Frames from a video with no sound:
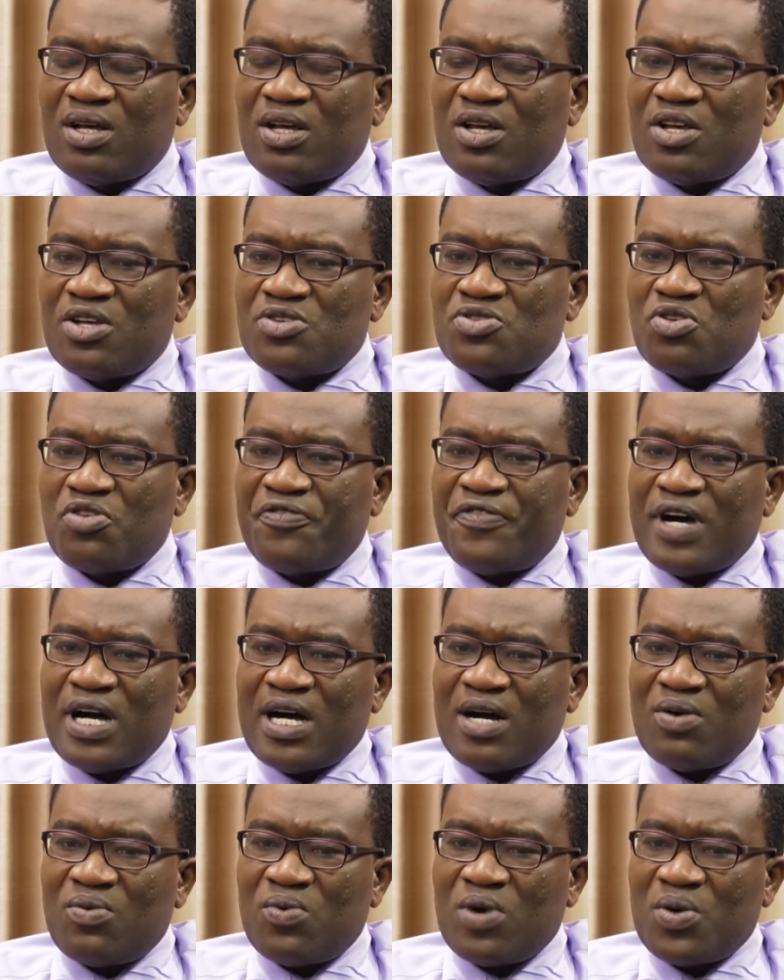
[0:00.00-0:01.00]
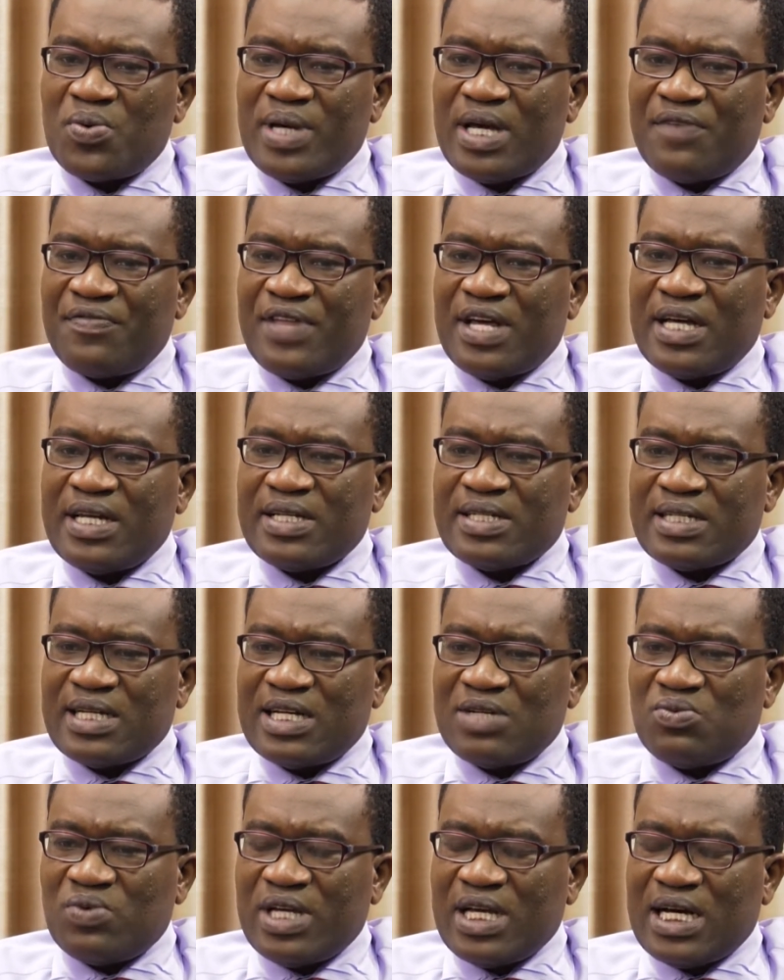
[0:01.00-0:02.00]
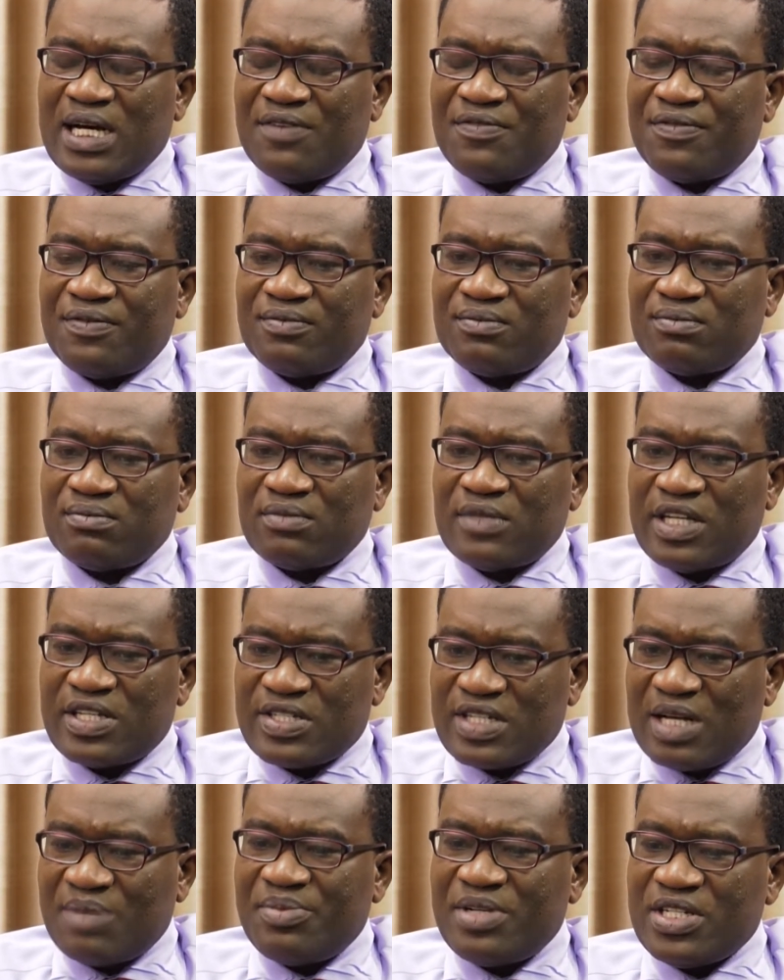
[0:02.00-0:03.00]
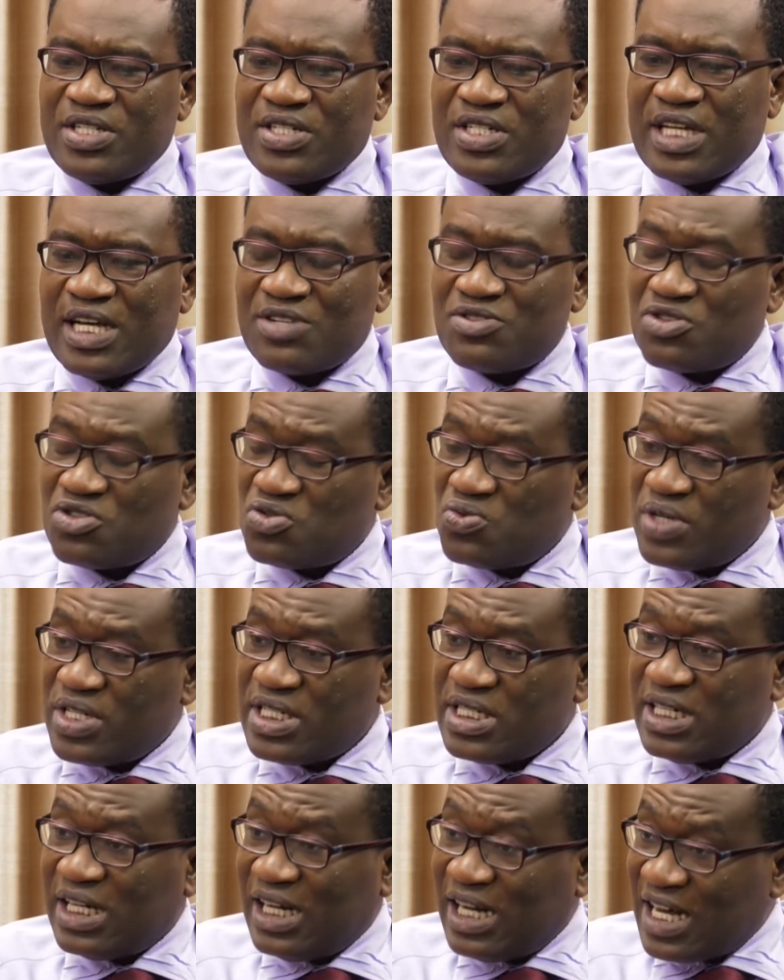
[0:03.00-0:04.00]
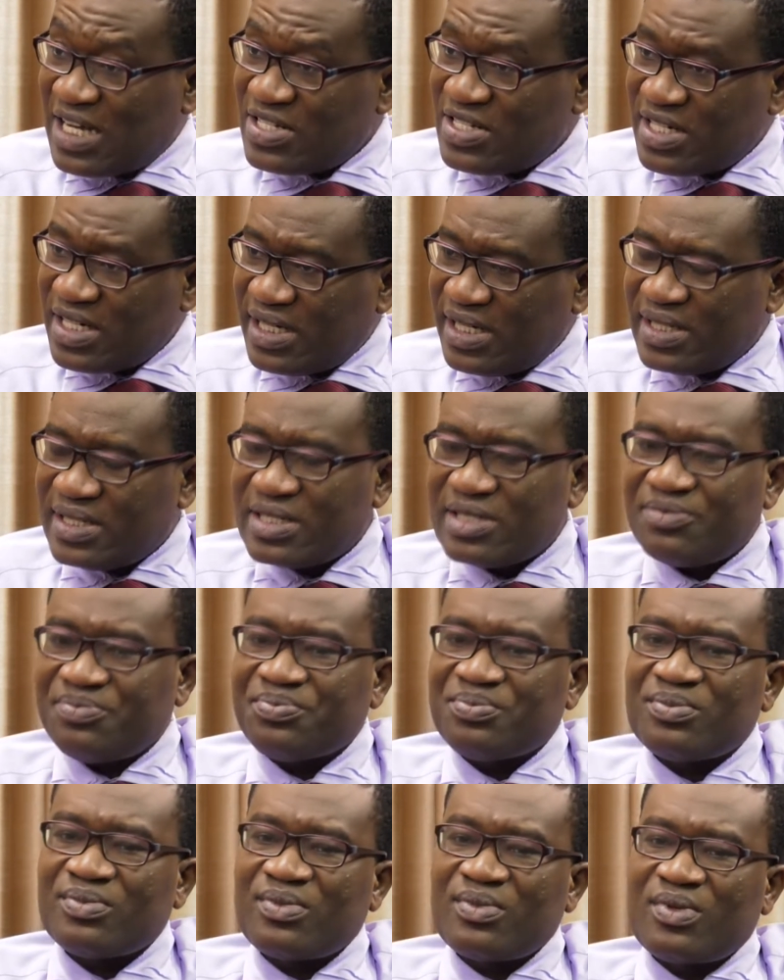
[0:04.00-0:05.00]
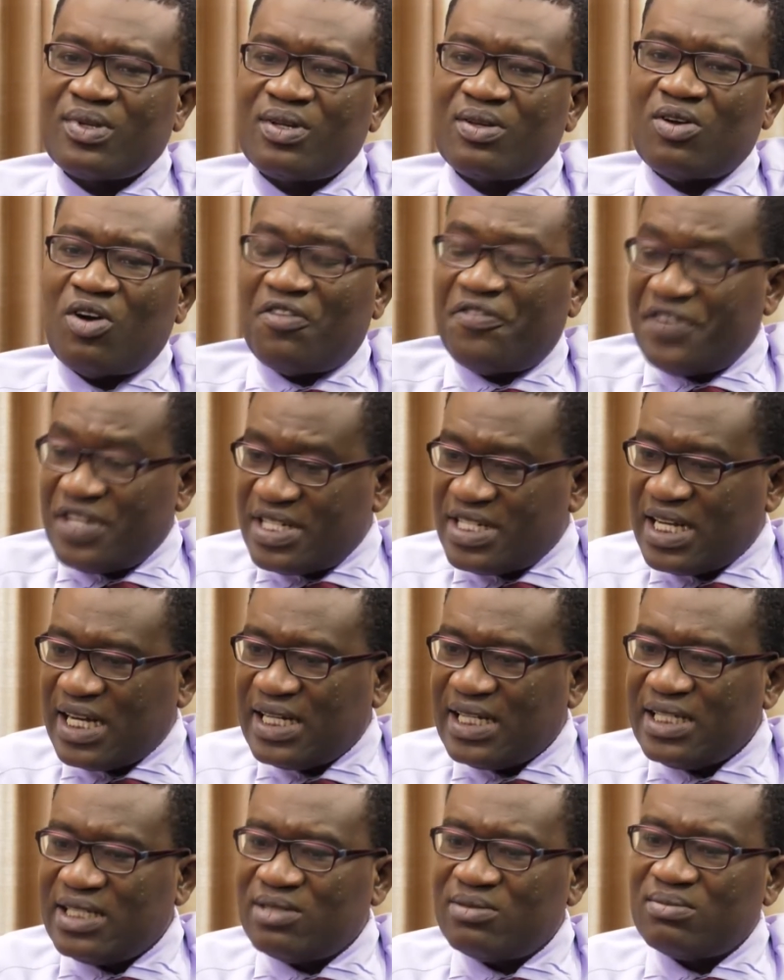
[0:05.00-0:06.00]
So far, what we have done is that we have established the association and launched it officially.